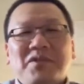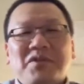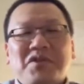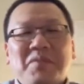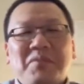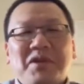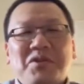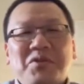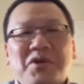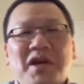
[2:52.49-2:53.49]
So it's NBA
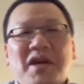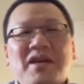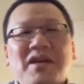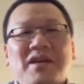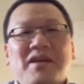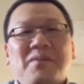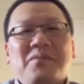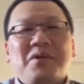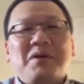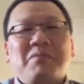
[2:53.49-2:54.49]
2K.
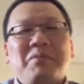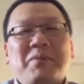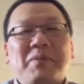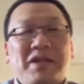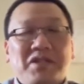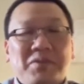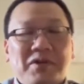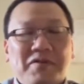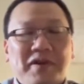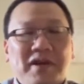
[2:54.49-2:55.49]
So I'm a big
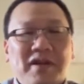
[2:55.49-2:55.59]
basketball fan.